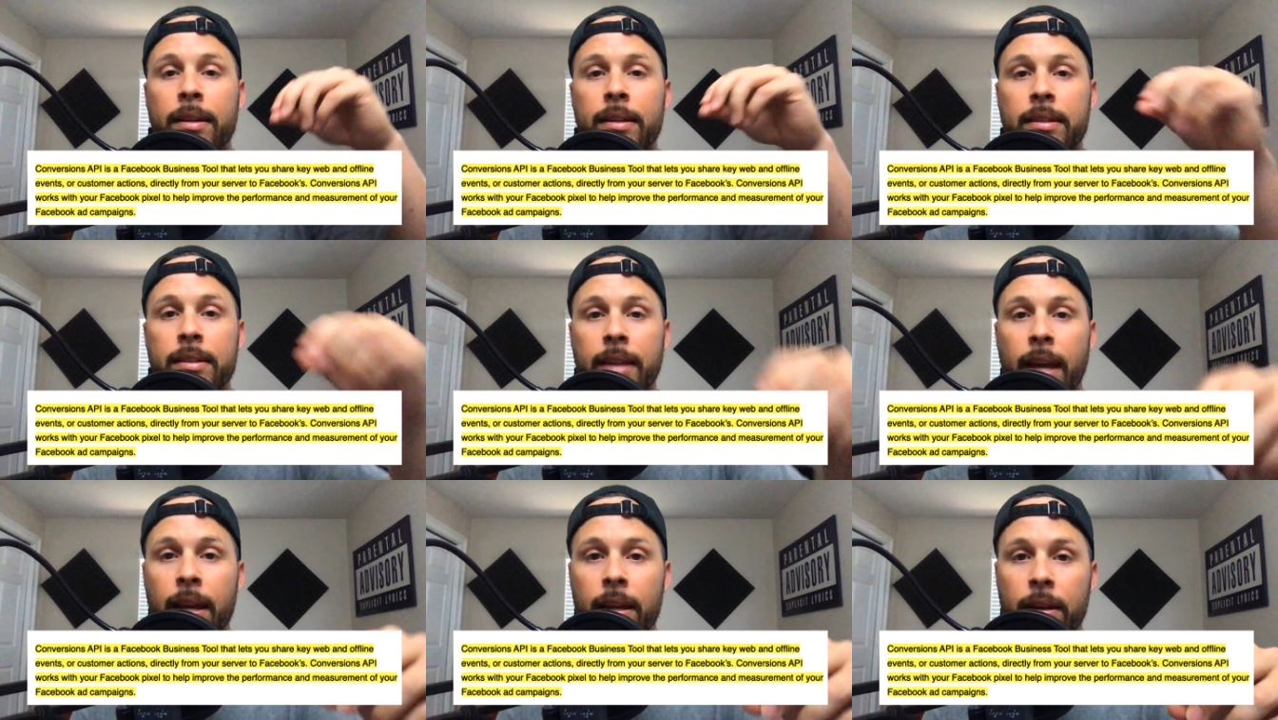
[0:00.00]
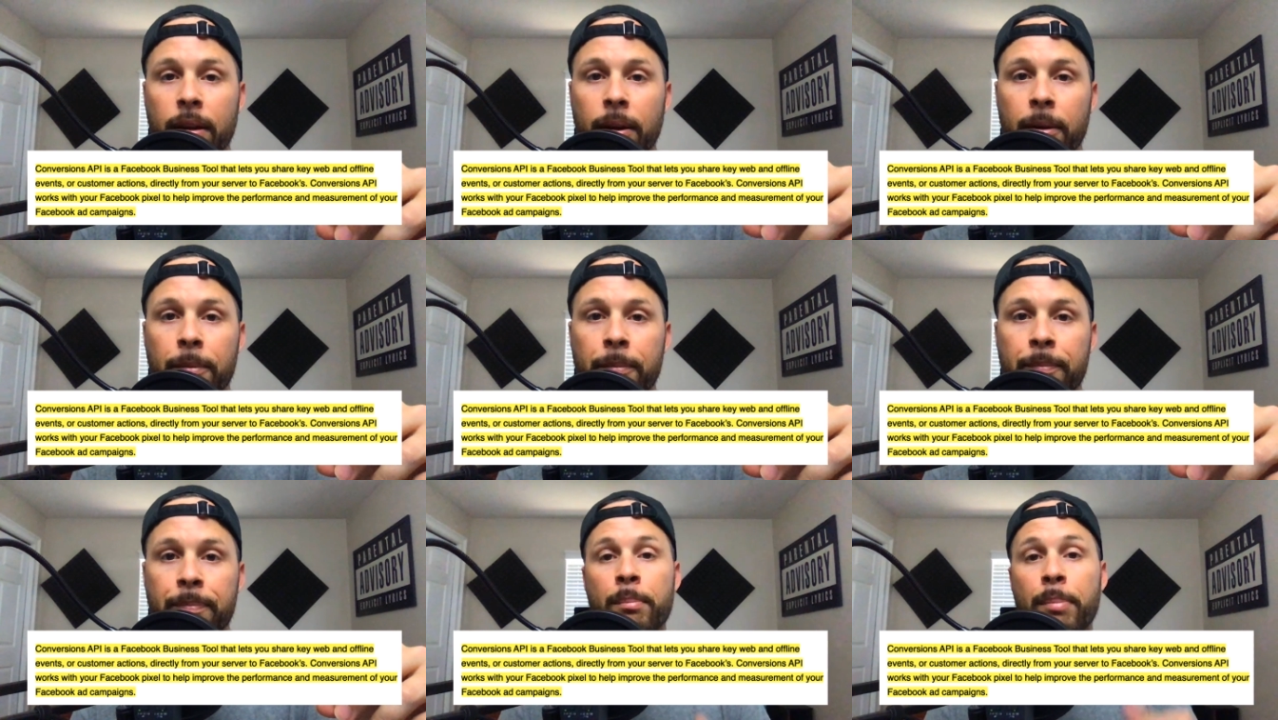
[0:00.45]
data,
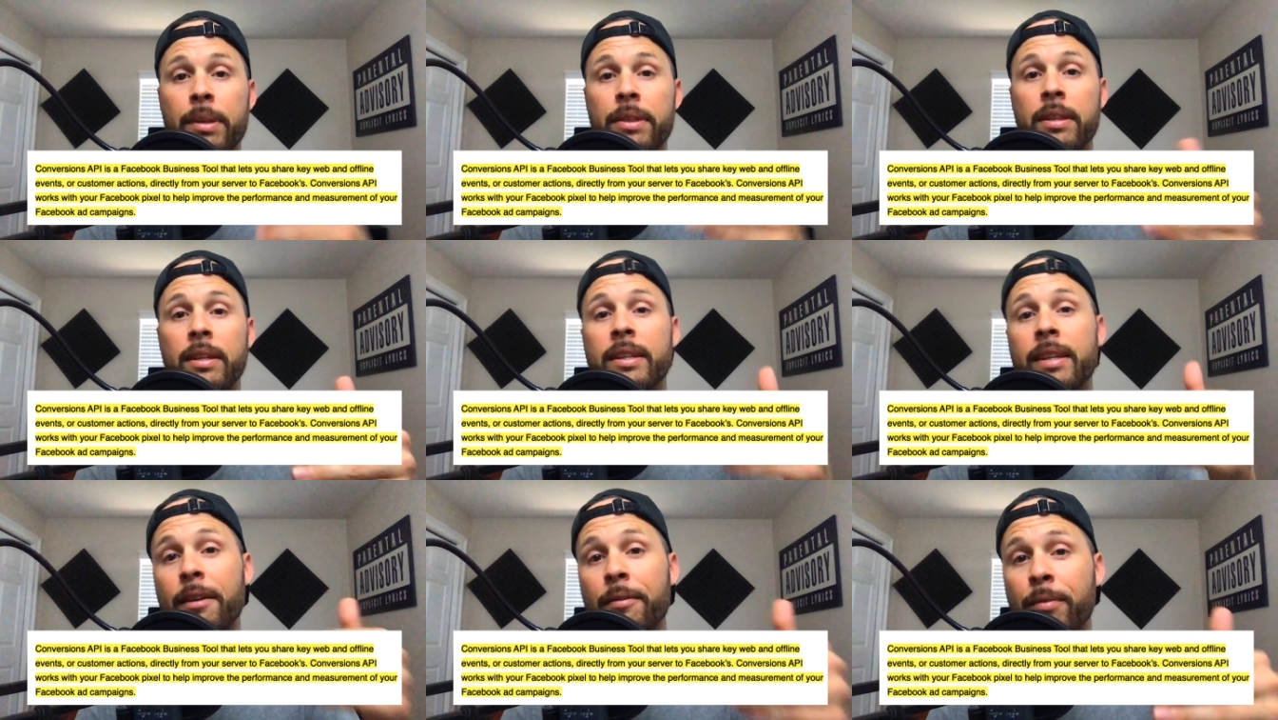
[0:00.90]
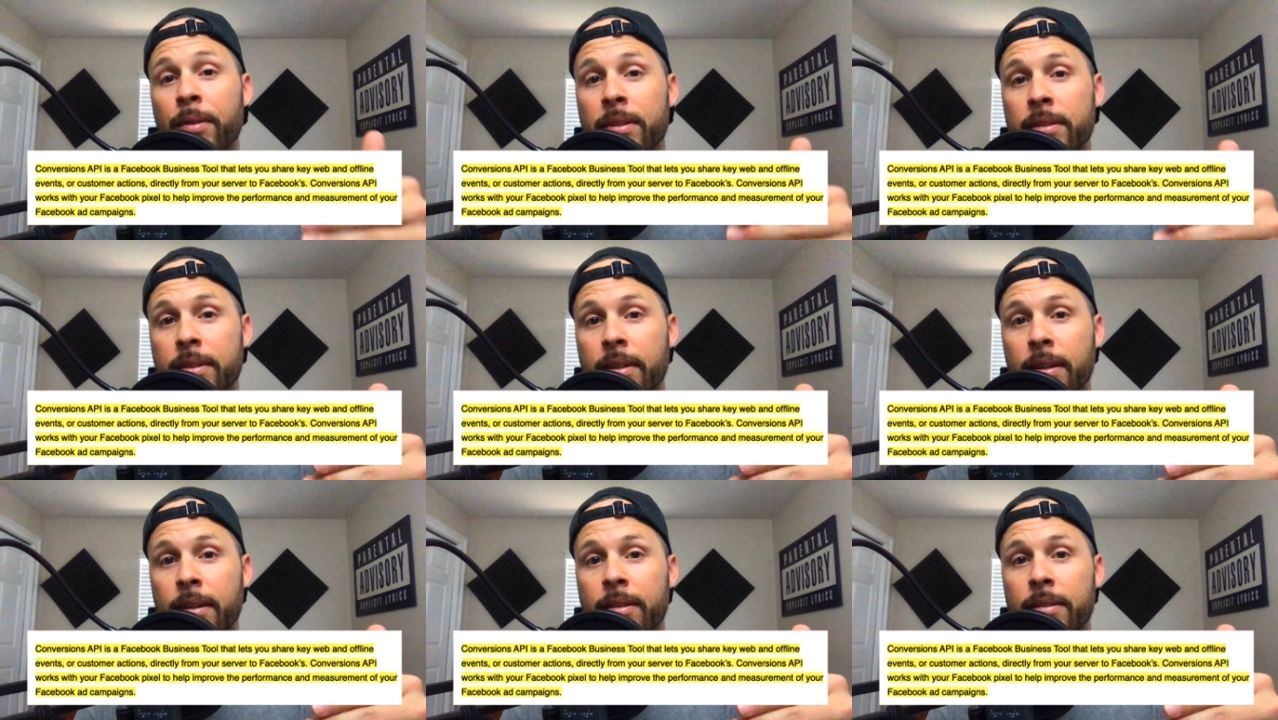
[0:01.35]
but the
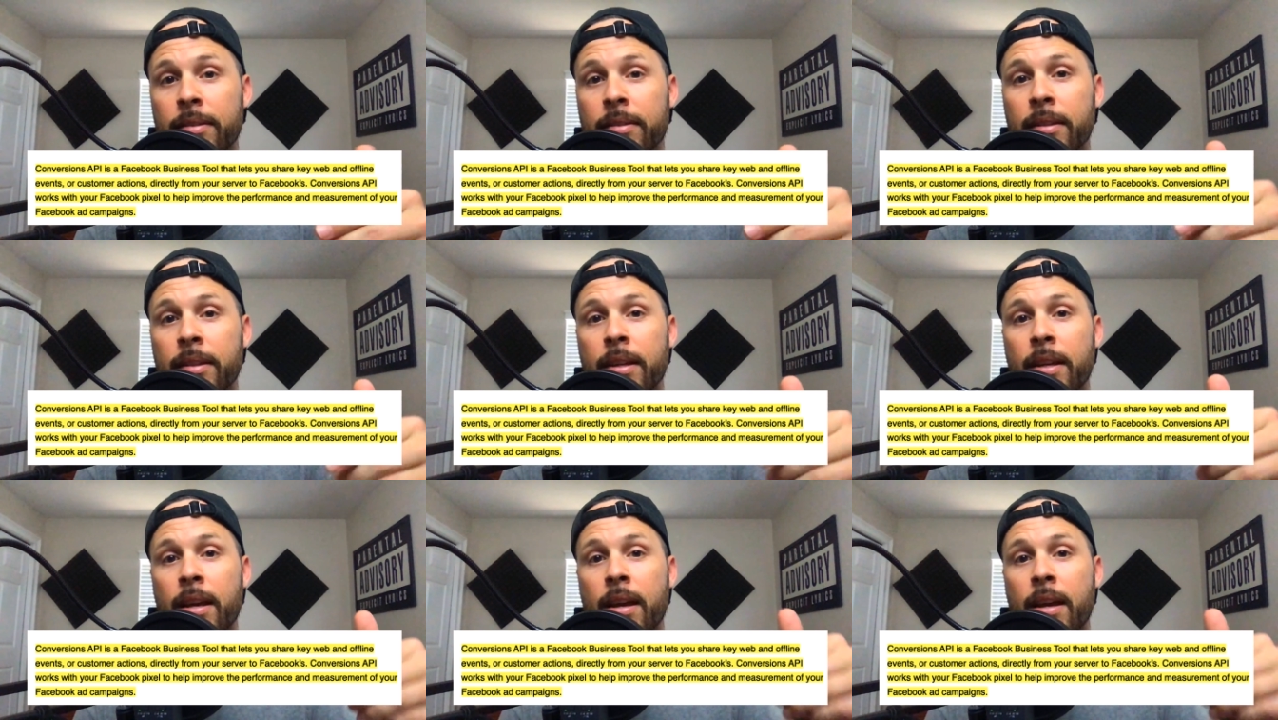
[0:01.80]
difference is